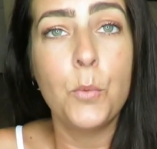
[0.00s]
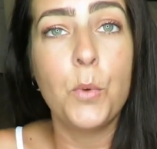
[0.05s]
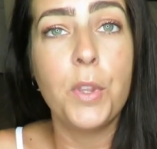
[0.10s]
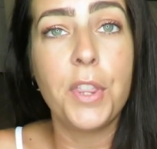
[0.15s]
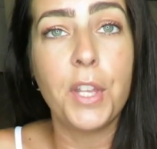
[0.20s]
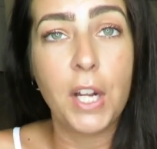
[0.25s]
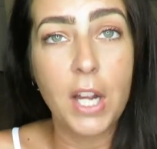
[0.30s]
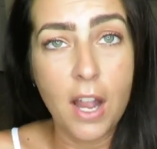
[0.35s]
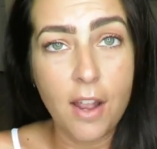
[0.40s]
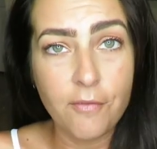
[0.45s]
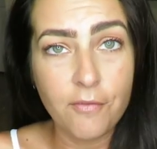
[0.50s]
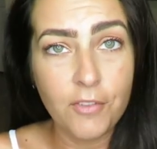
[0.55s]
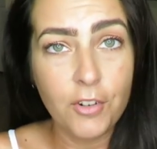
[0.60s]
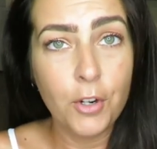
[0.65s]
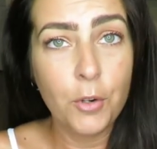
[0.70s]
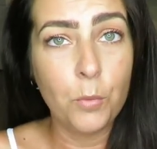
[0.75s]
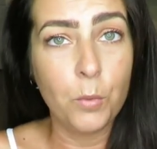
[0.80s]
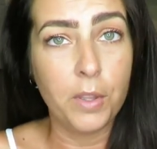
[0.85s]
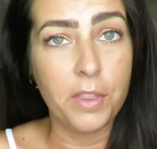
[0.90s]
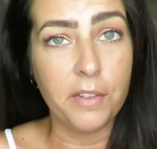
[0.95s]
with the
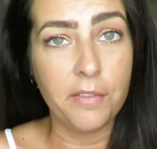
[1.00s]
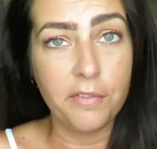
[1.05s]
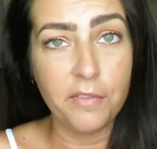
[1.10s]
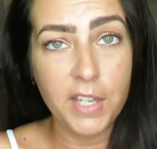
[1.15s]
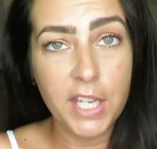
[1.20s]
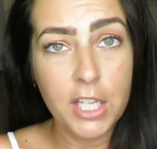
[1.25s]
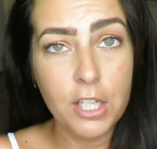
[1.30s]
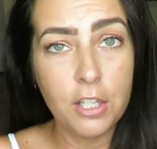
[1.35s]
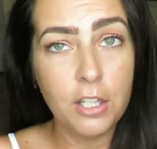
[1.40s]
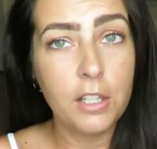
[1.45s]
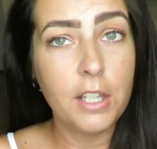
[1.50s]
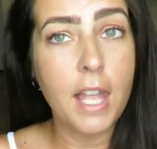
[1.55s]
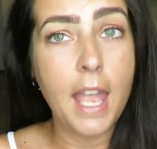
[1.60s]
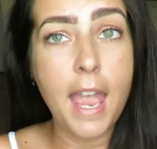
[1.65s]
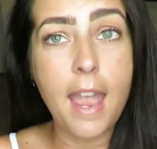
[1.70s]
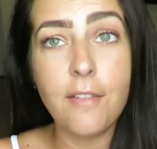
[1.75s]
comfort, with the feel,